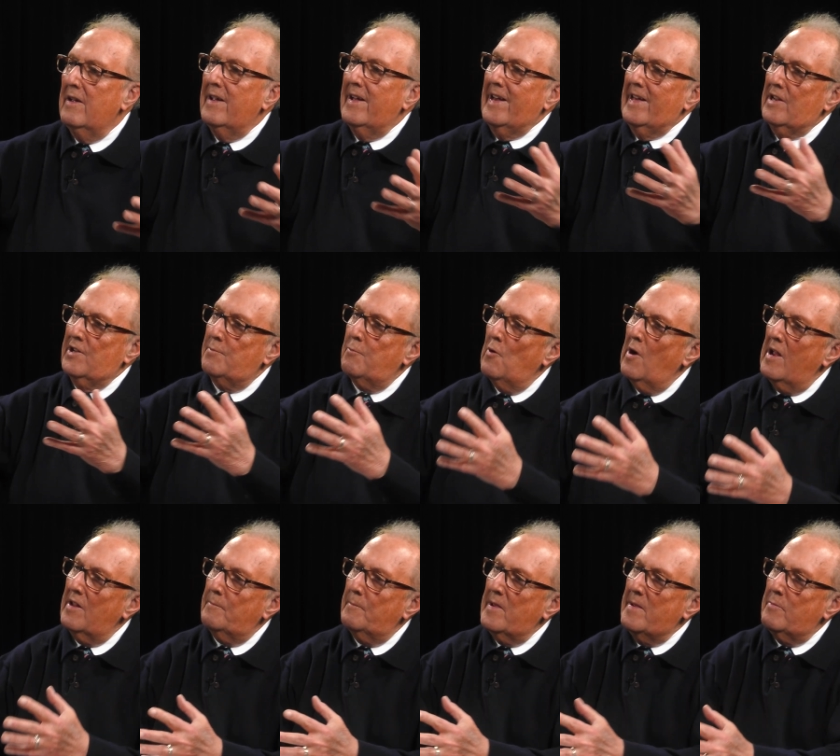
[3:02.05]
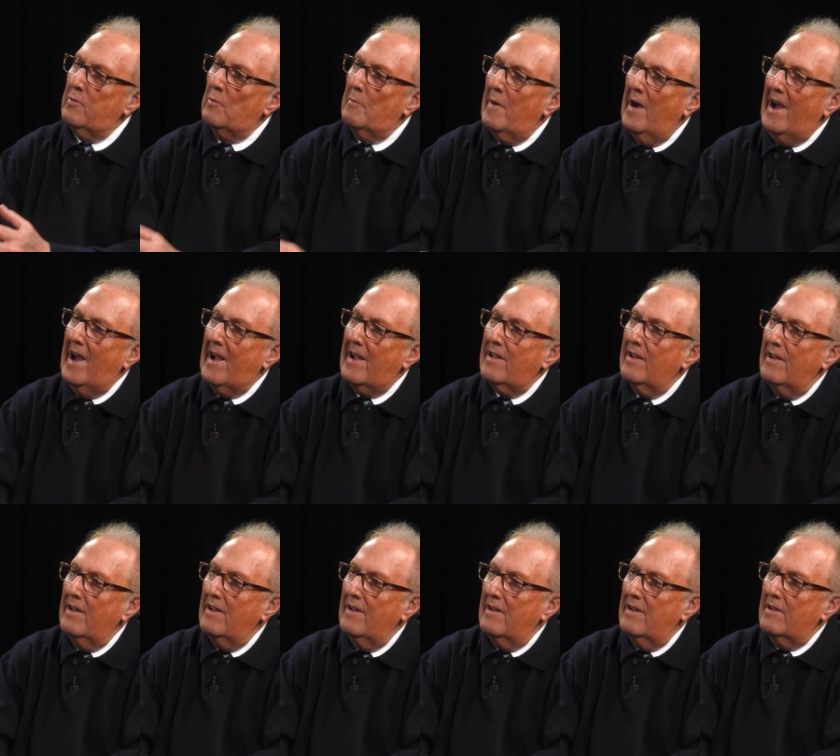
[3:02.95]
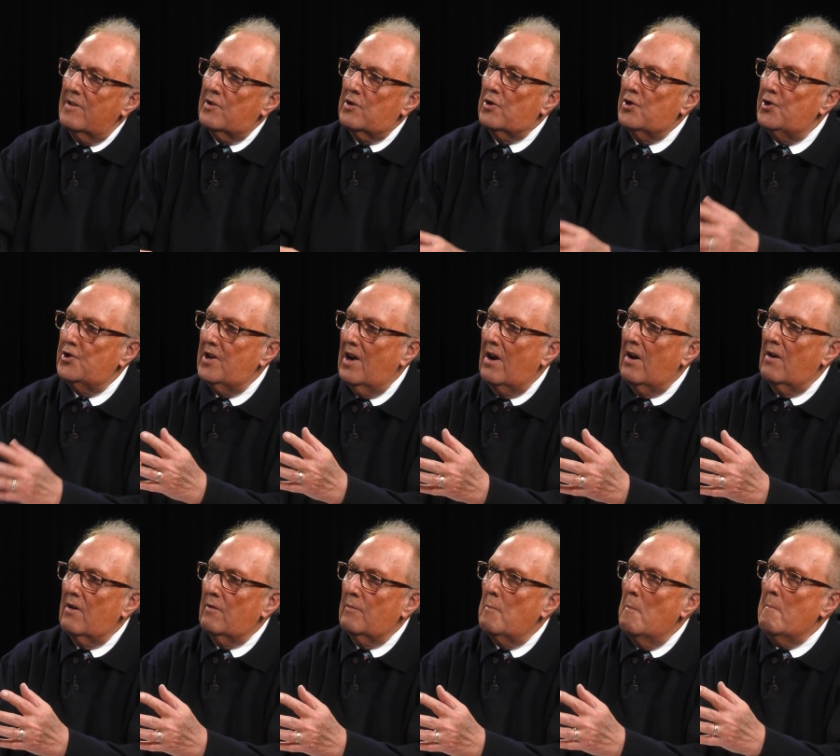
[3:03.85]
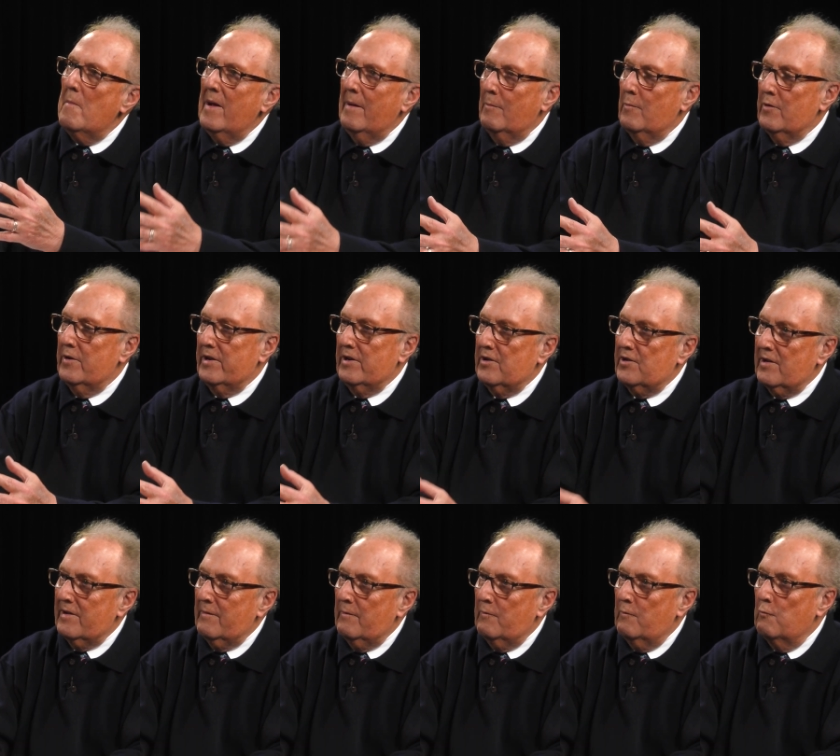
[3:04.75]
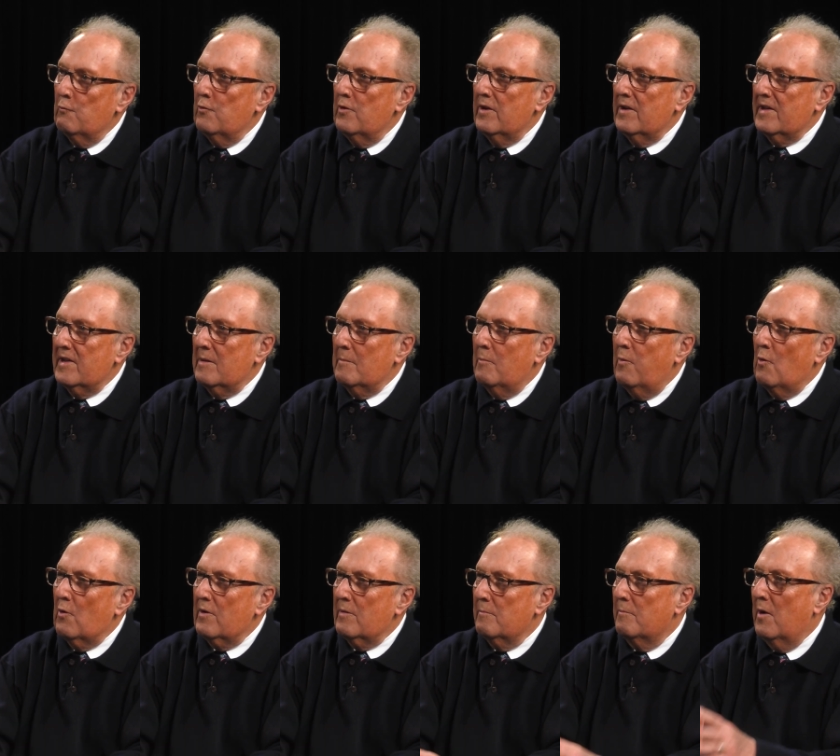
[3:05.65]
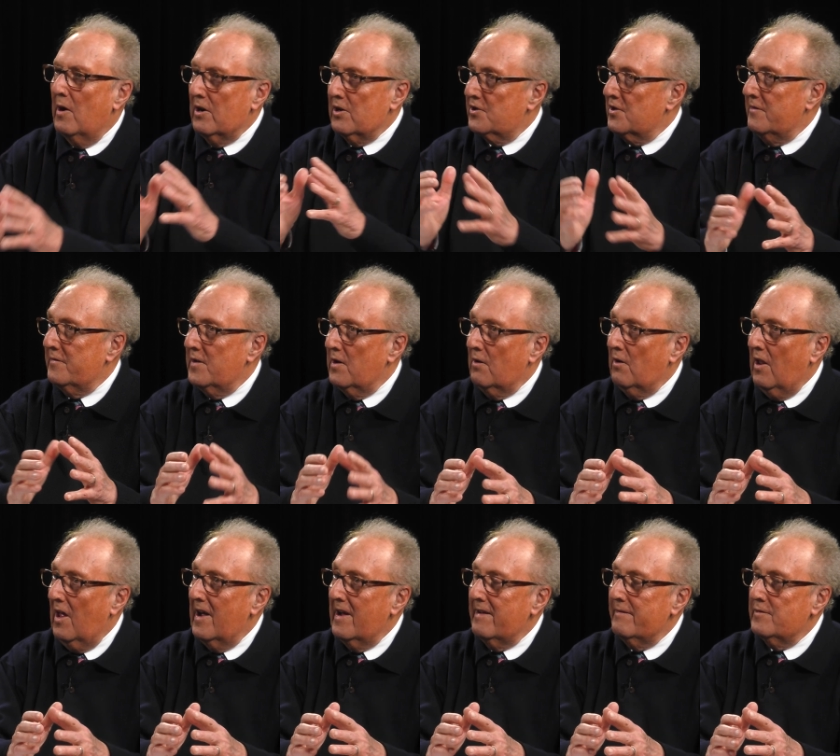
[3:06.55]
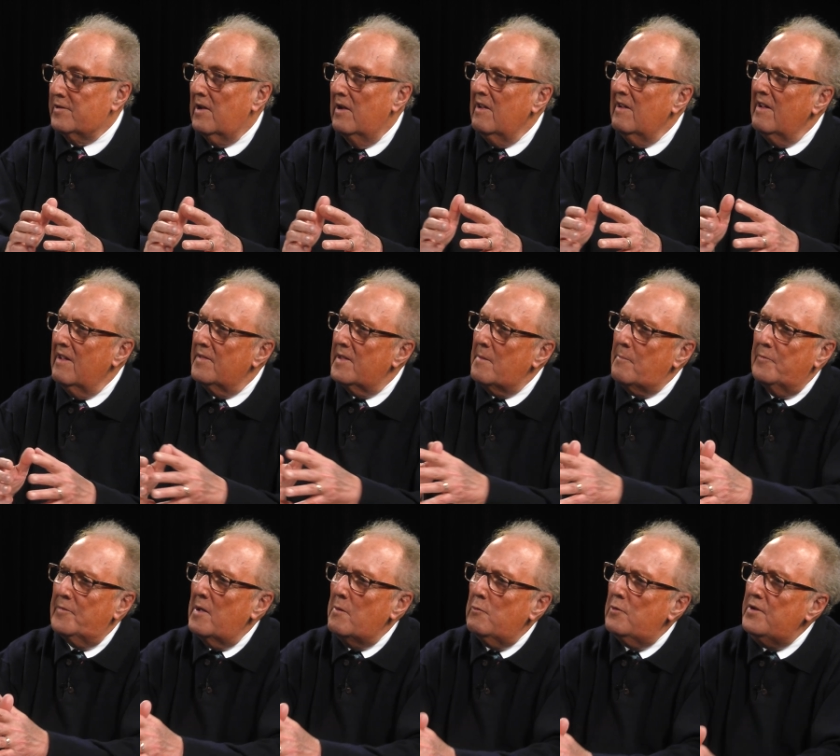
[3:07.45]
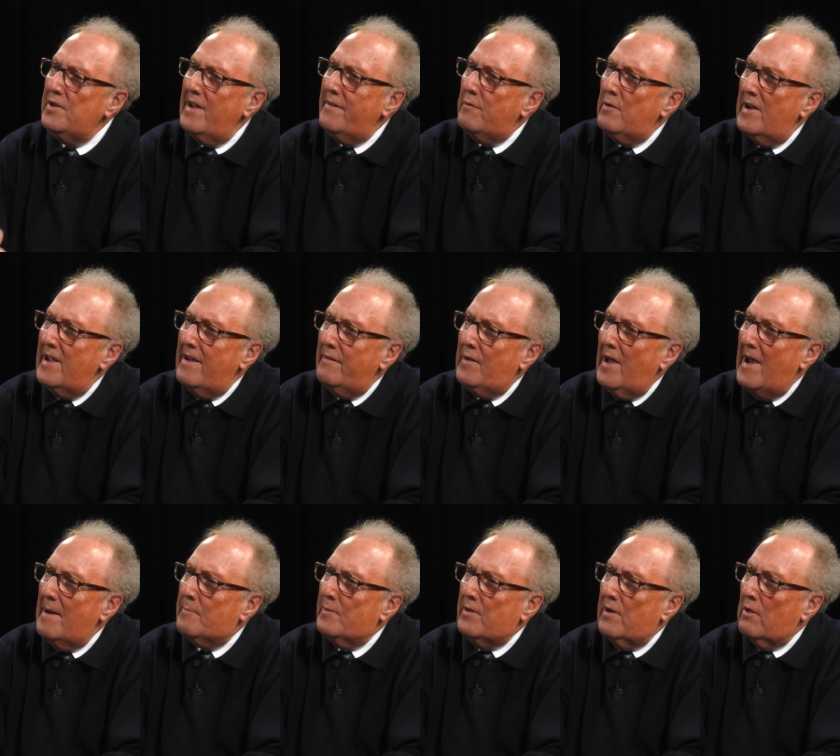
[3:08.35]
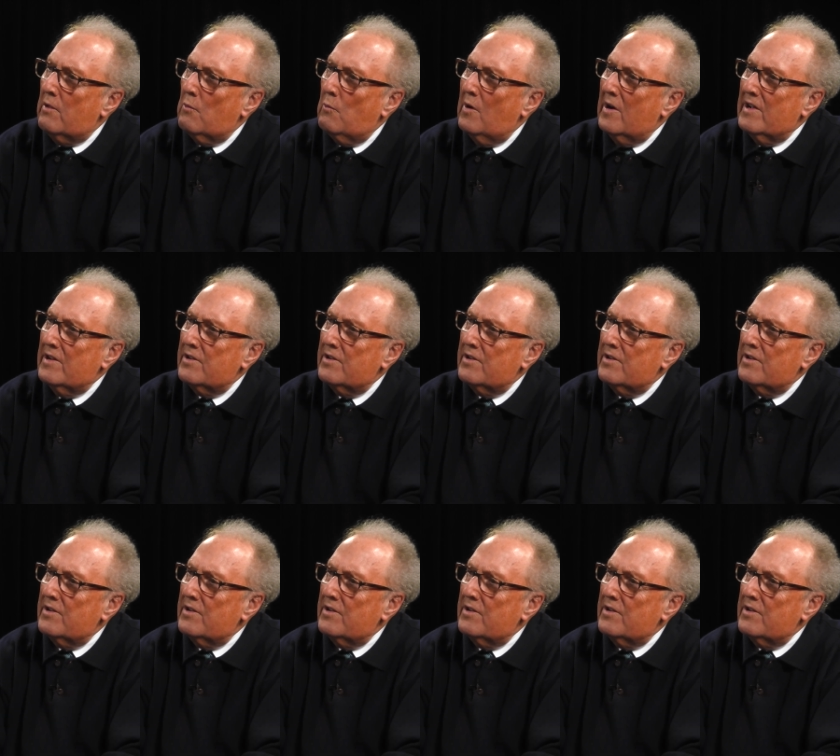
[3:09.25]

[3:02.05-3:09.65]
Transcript: And it's brought people back to share memories of really important parts of their lives that, that would never have happened otherwise.